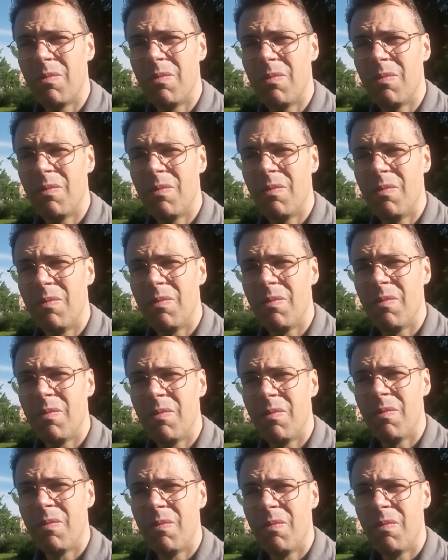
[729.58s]

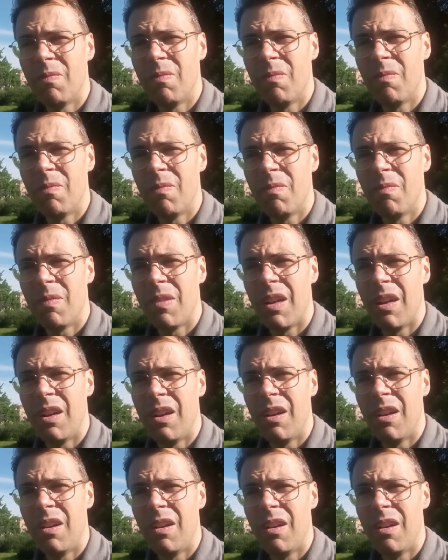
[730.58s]
Nothing is said.